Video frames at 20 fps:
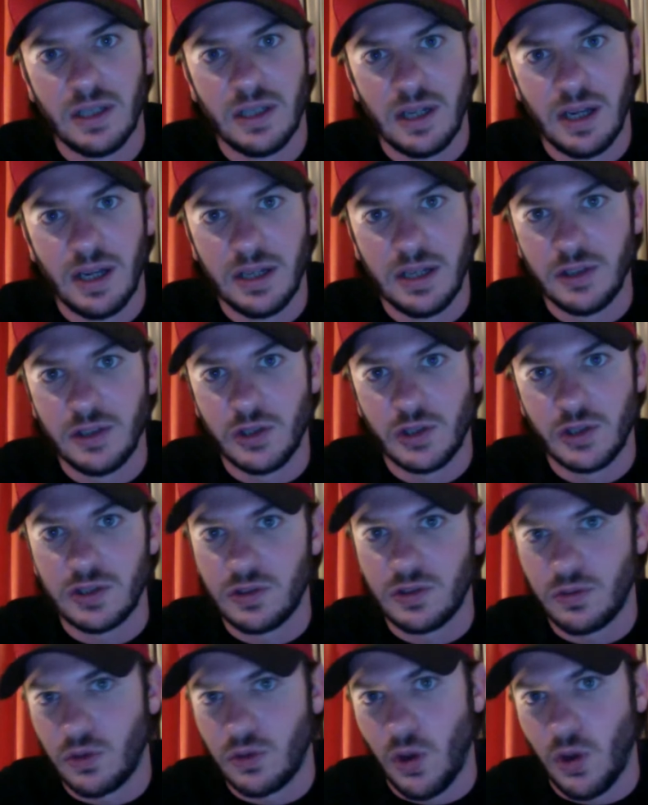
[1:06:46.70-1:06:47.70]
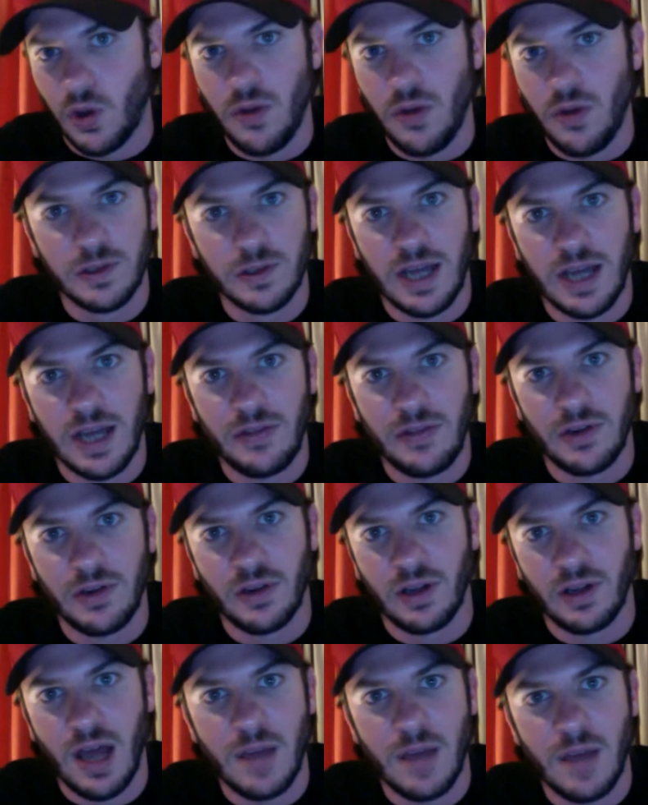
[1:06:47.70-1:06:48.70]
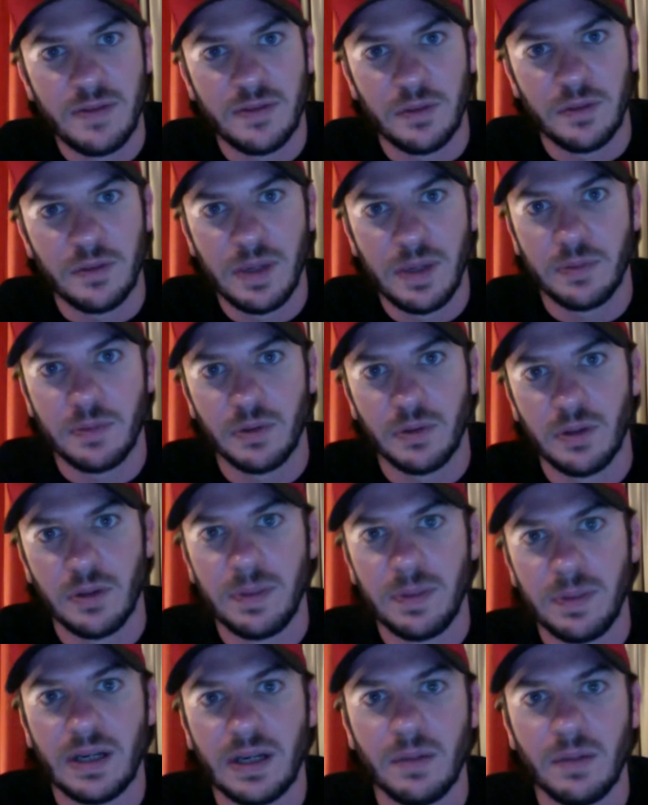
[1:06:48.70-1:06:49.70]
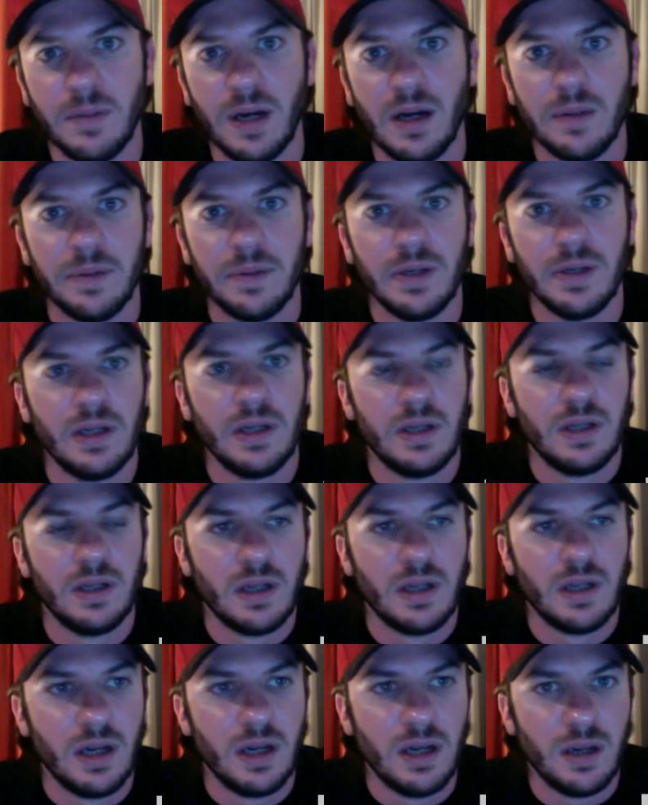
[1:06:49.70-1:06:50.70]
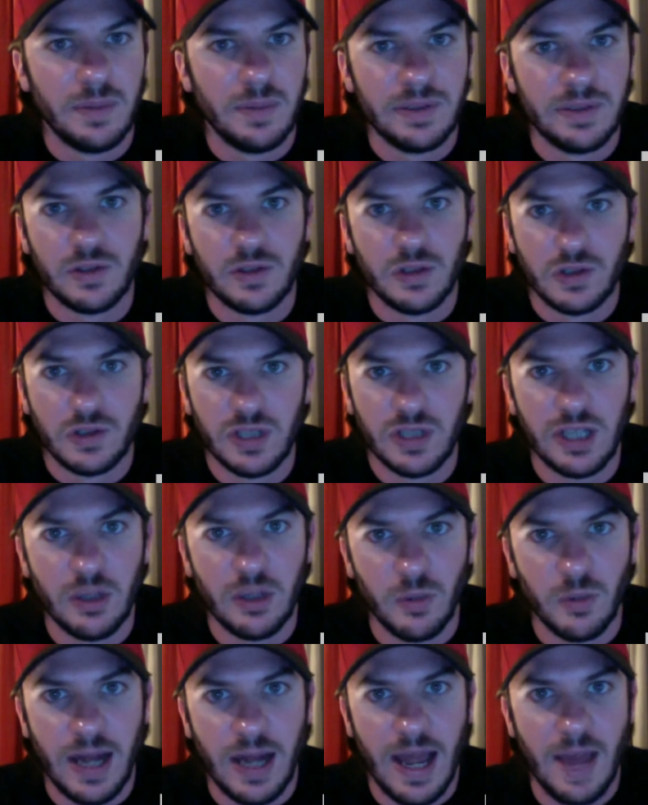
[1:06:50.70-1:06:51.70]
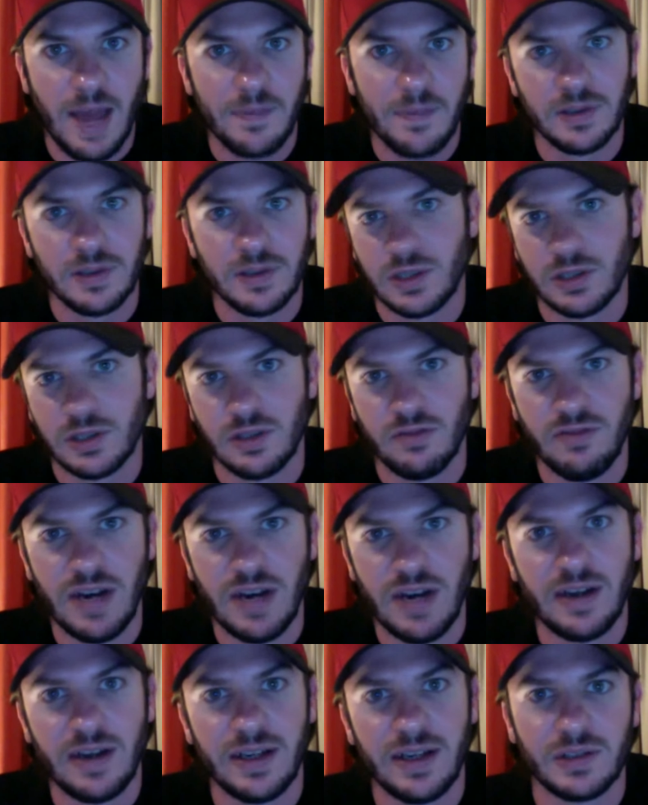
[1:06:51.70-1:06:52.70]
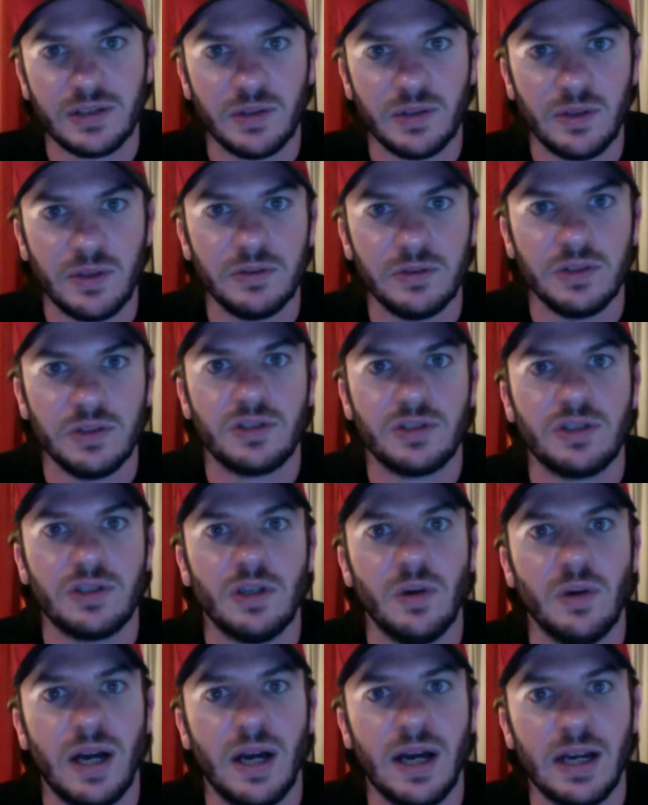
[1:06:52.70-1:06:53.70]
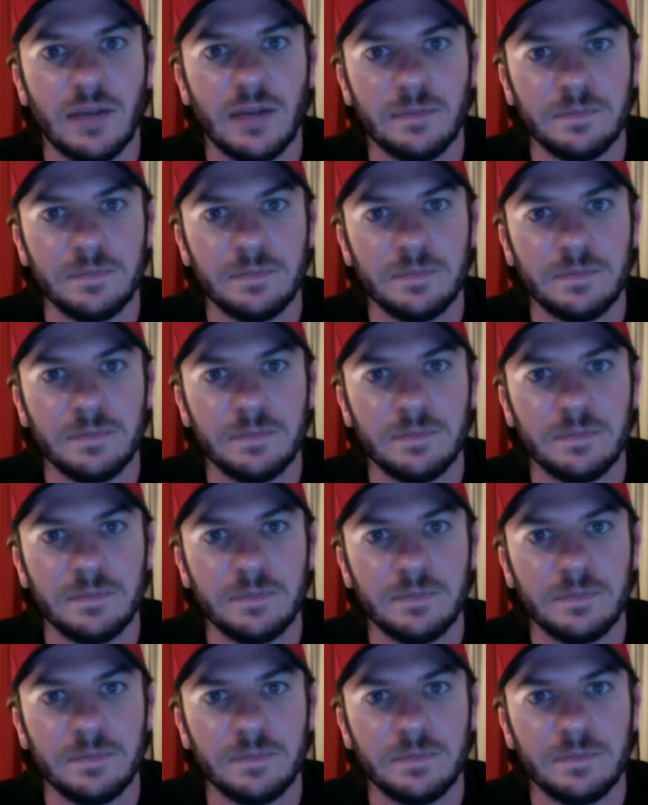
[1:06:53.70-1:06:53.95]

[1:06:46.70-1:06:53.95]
and just throwing those out there in the lobby for people to pick them up and just seeing what happens because the variance on those is so high.